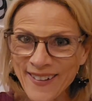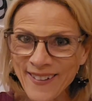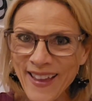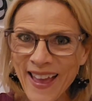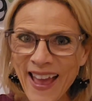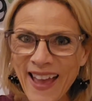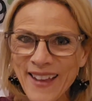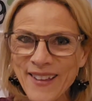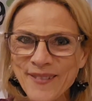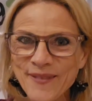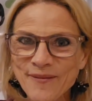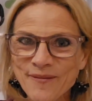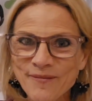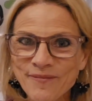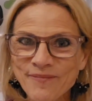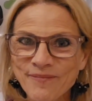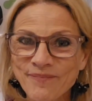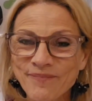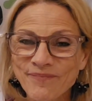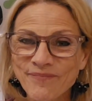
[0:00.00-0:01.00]
Okay,
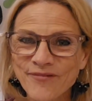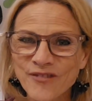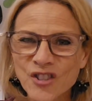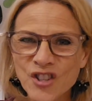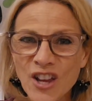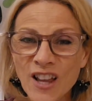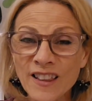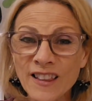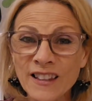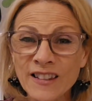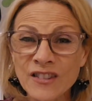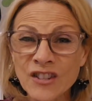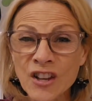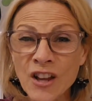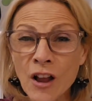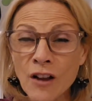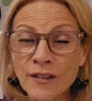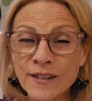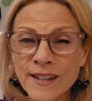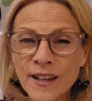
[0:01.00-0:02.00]

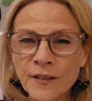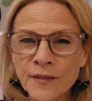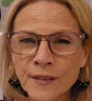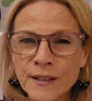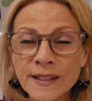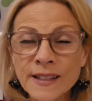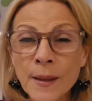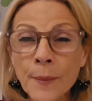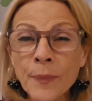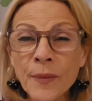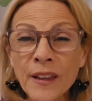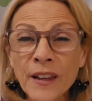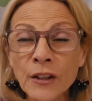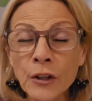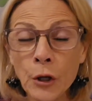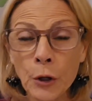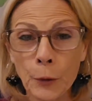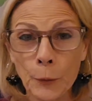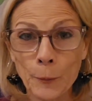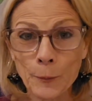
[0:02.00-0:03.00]
challenging ourselves to
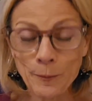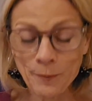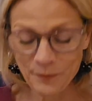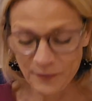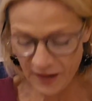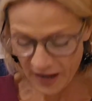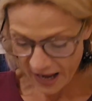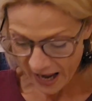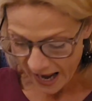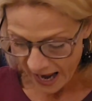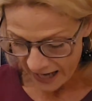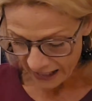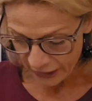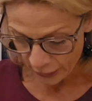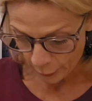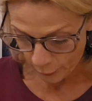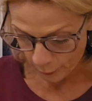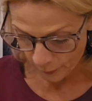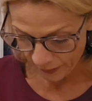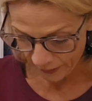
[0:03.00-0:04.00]
something new.
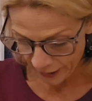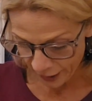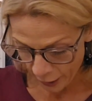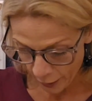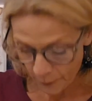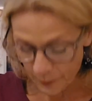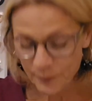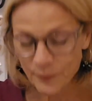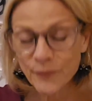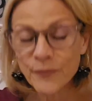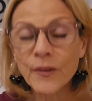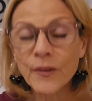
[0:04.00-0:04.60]
Here we go.